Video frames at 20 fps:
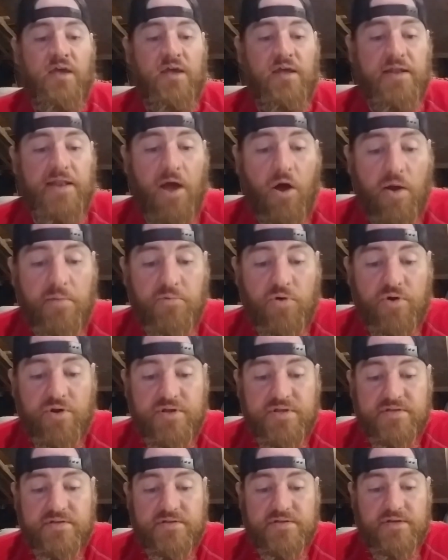Now I'm going
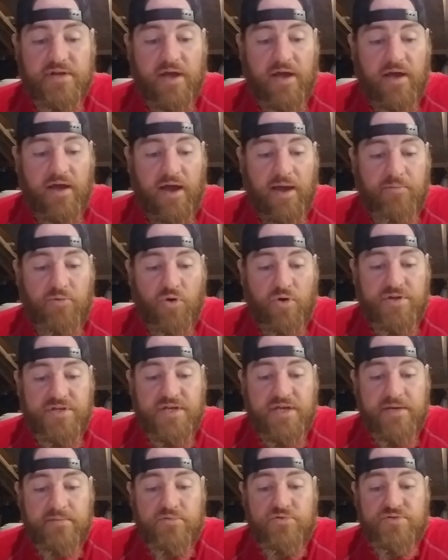to I'm going to
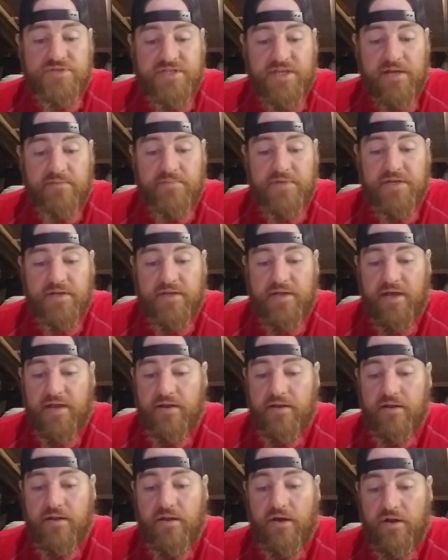him who sent me,
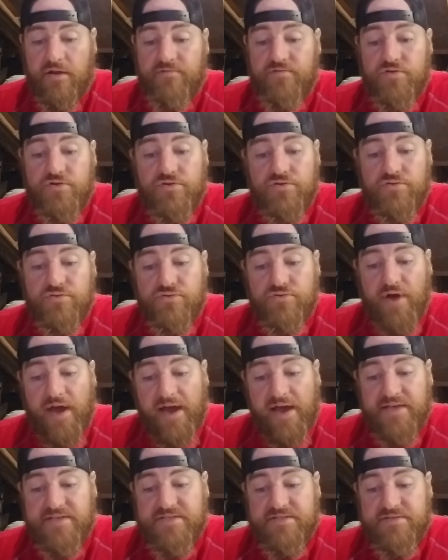yet none of you who
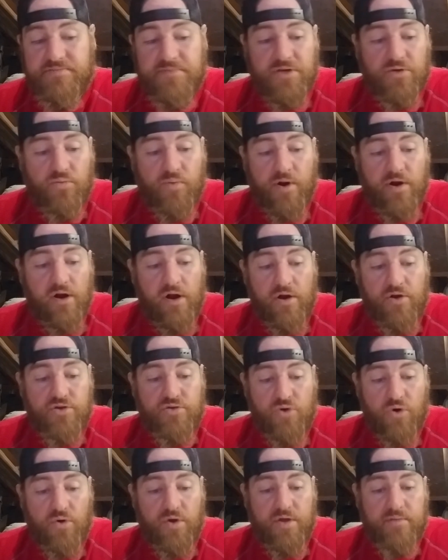asked me, Where are you
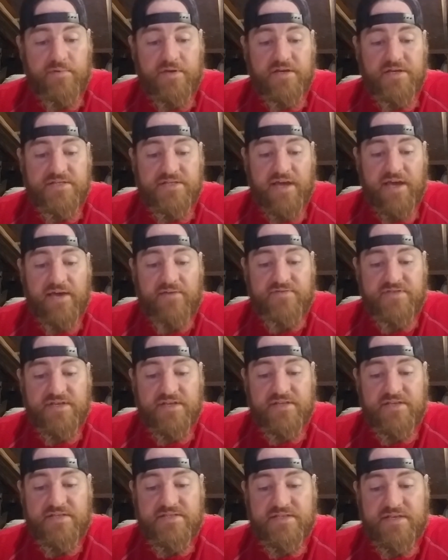going? Because I have
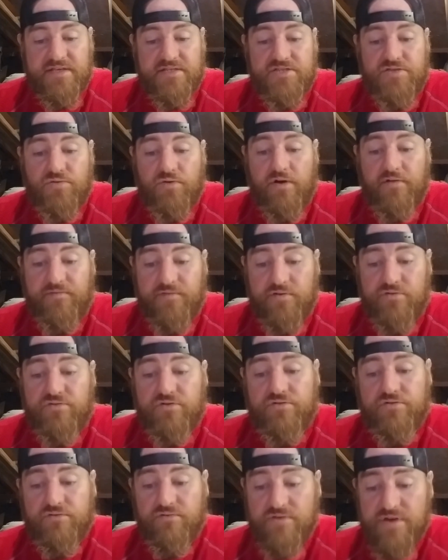said these things, you are filled
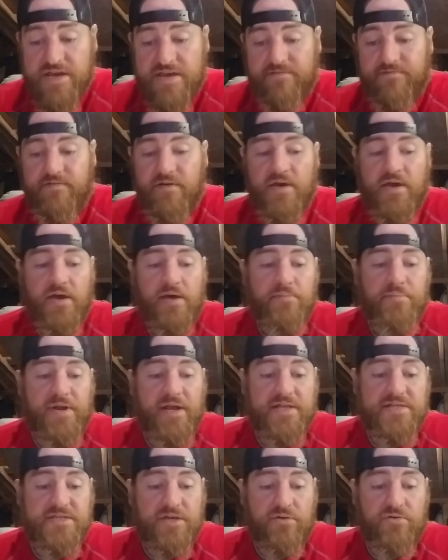with grief. But
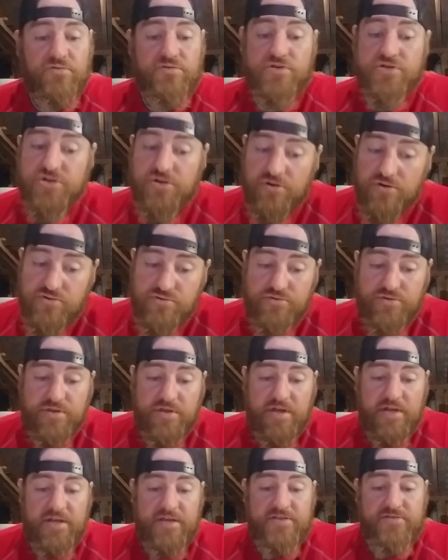I tell you the truth,
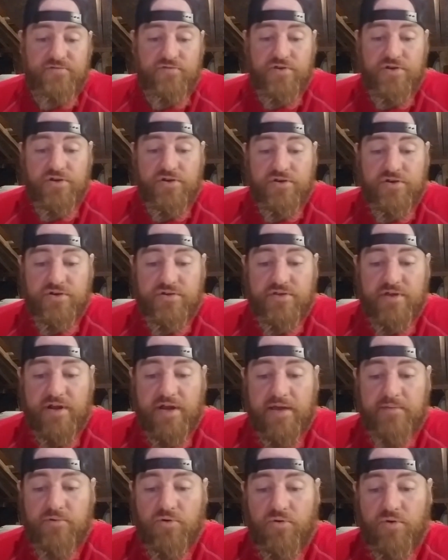it is for your good that
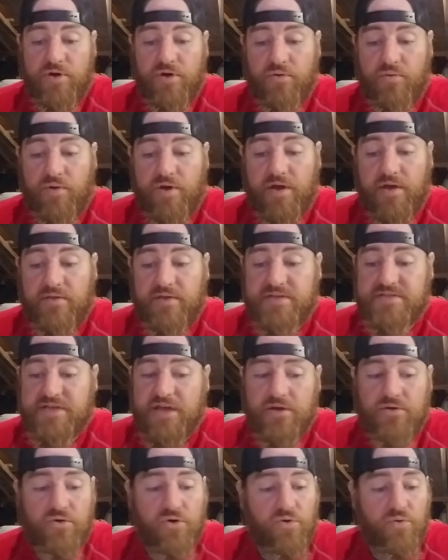I am going away. Unless
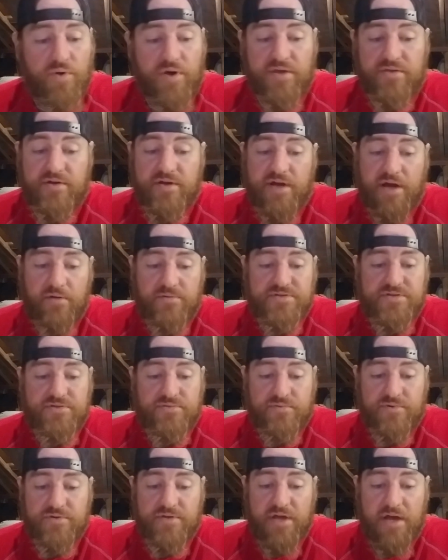I go away, the
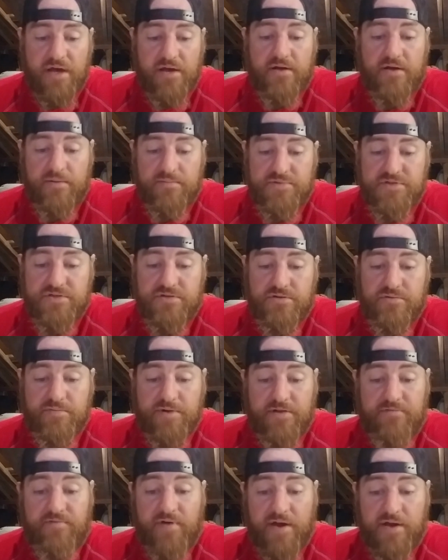counselor will not come to you.
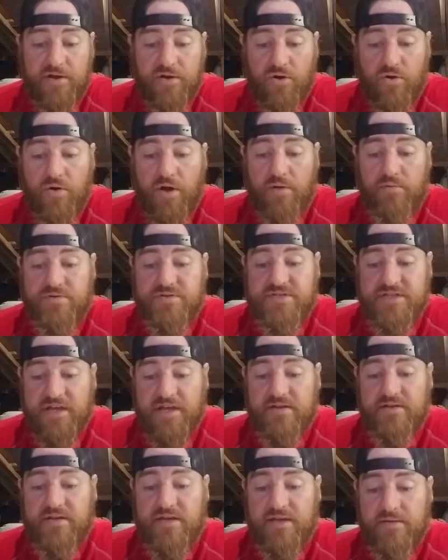But if I go, I will
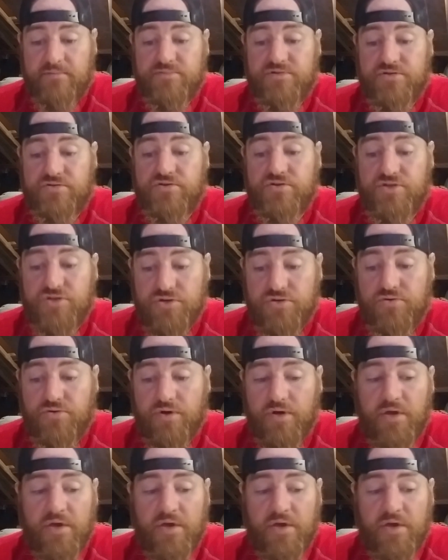send him to you.